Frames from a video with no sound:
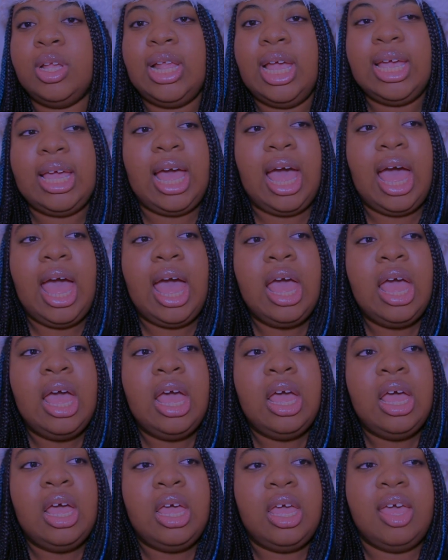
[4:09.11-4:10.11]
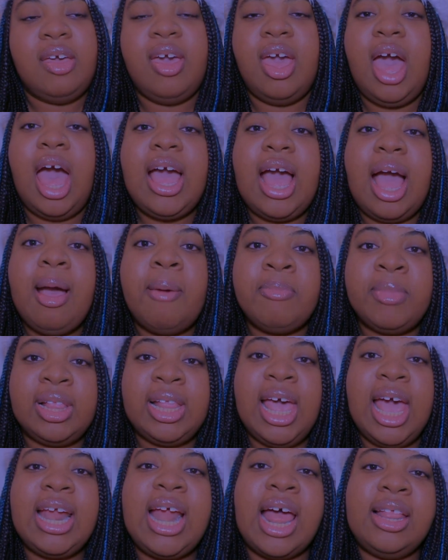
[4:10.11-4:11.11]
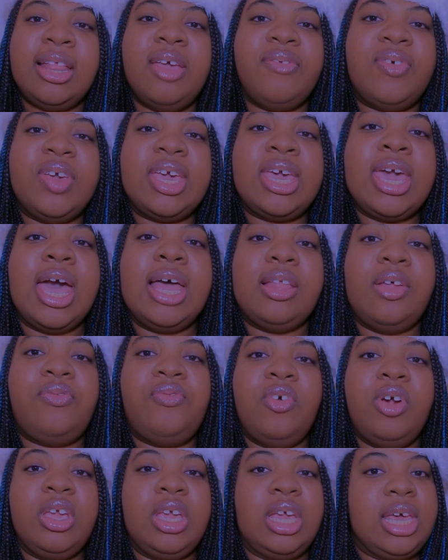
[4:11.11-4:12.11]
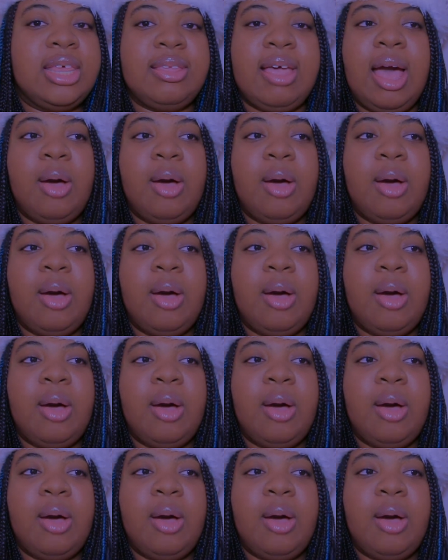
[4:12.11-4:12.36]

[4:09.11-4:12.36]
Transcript: Like I'm glad I live in California because